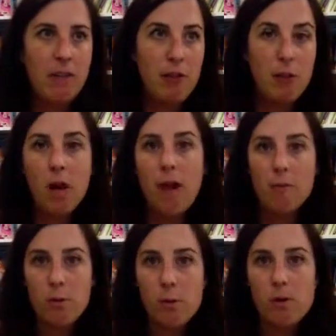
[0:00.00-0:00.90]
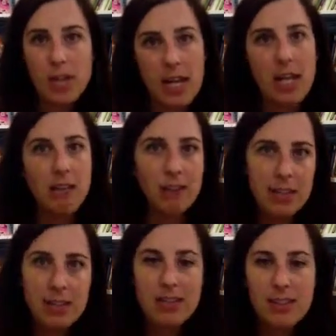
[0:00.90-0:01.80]
feel comfortable taking
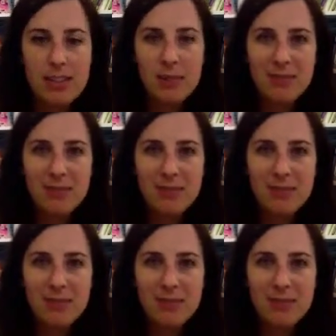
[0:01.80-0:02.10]
risks.